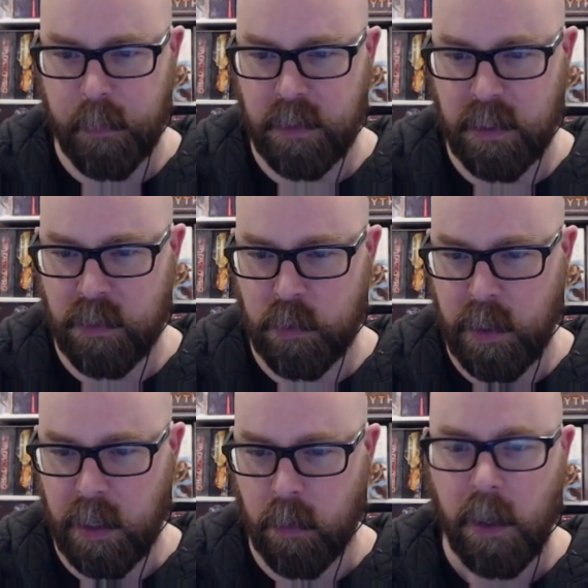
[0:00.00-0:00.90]
into
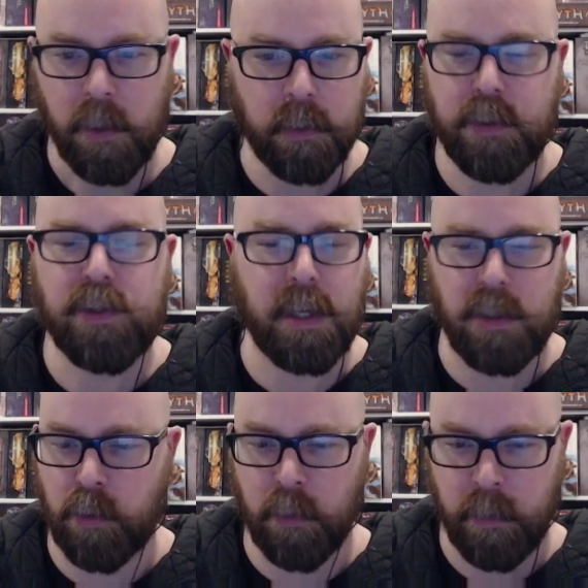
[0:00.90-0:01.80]
here. You also set
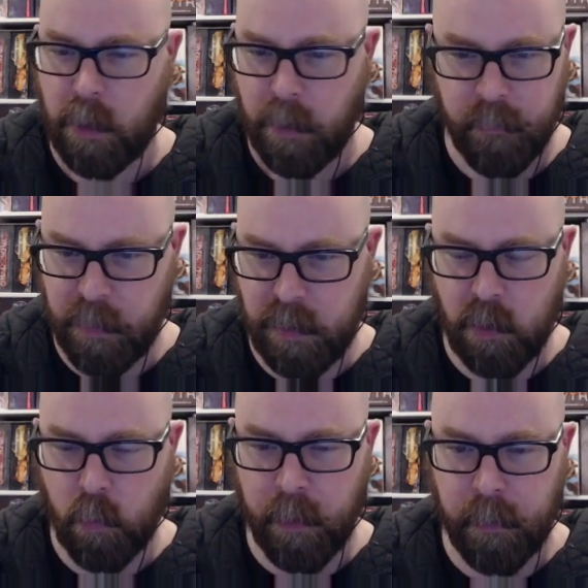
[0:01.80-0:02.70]
your video
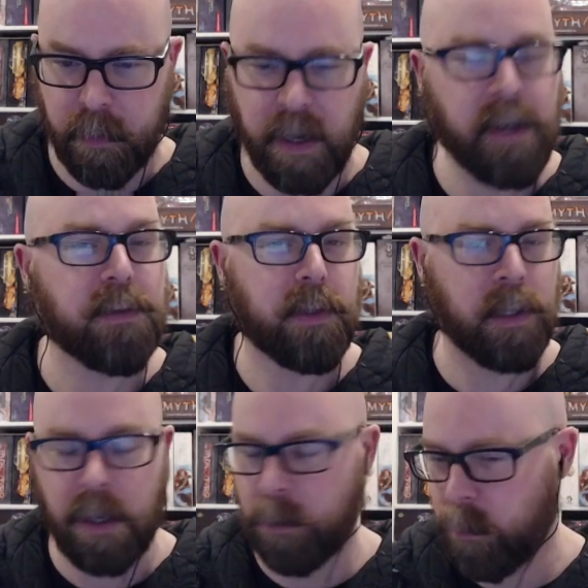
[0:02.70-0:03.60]
width and height,
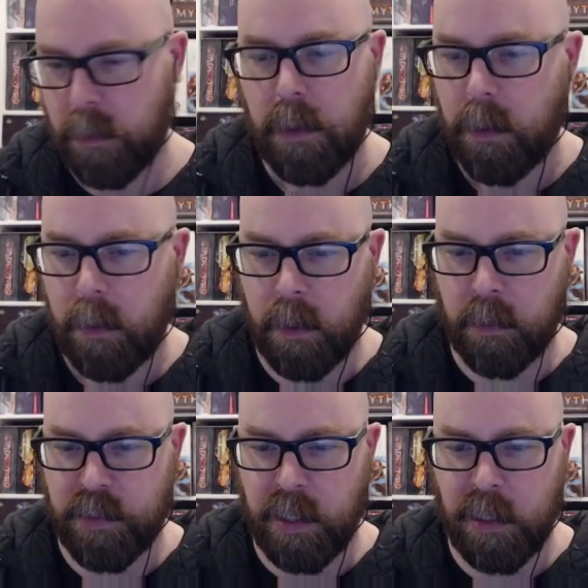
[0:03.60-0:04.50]
again,
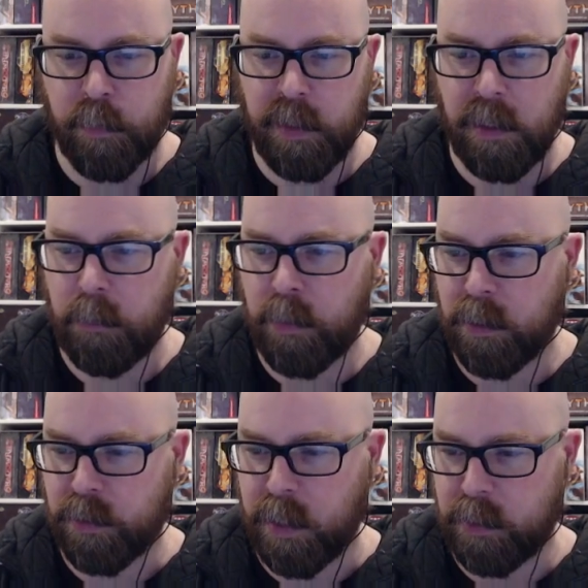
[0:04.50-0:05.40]
1080p,
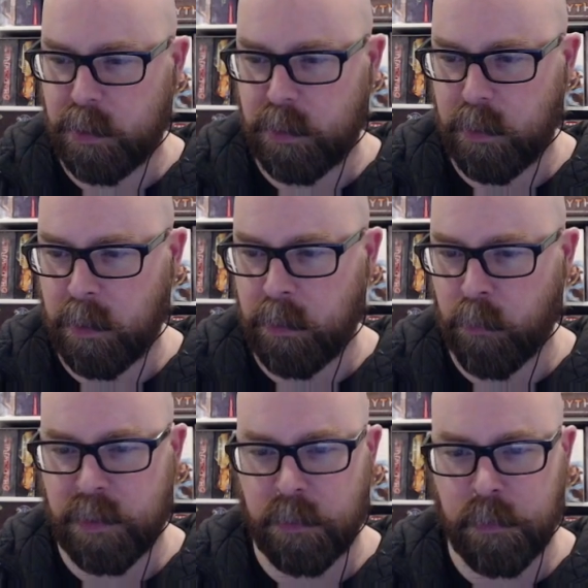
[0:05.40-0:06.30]
because that's the
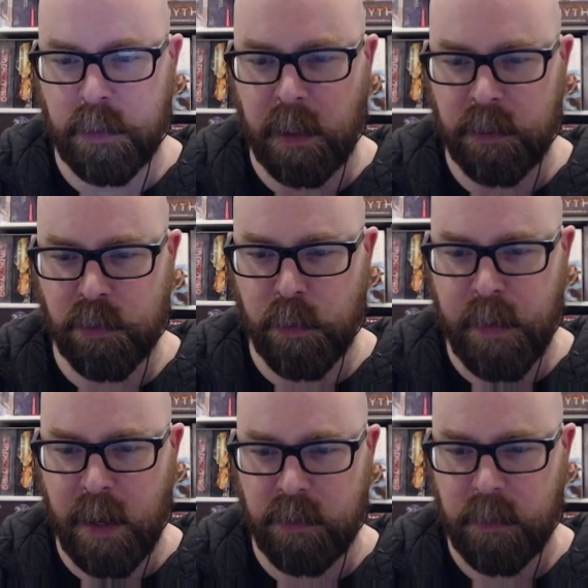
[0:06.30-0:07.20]
resolution that I stream
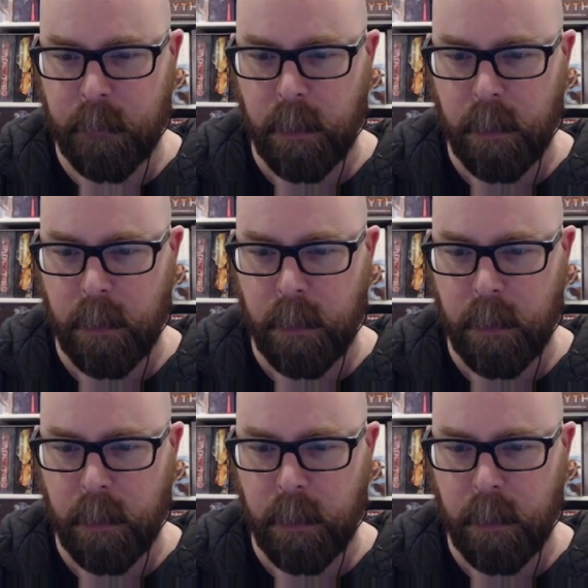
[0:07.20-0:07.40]
at.